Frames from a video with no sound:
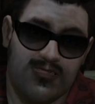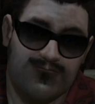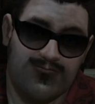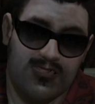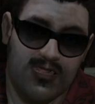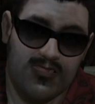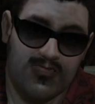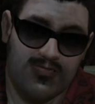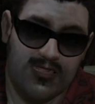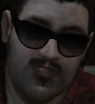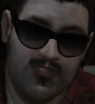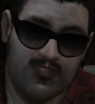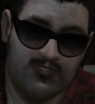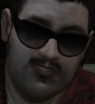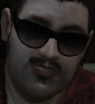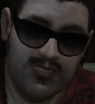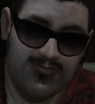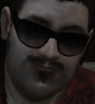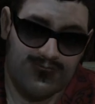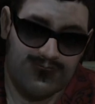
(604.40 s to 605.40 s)
and a couple of
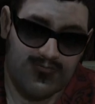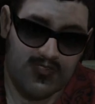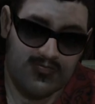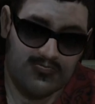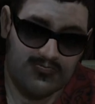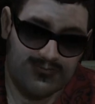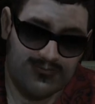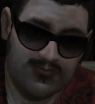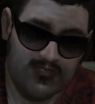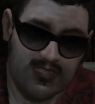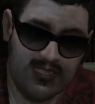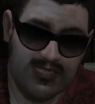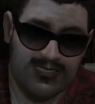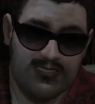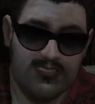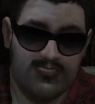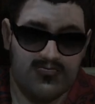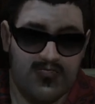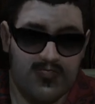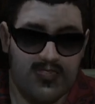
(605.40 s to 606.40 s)
other jumpers.
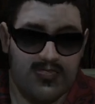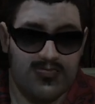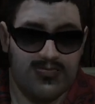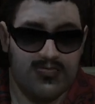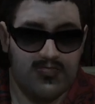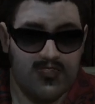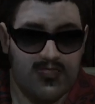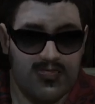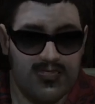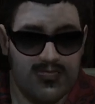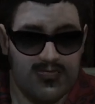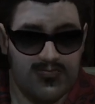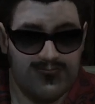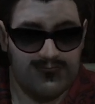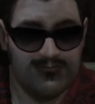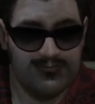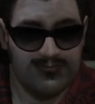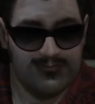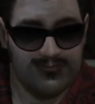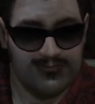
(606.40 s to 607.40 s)
Thanks for all your
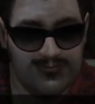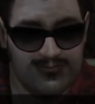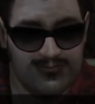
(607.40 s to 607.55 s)
help.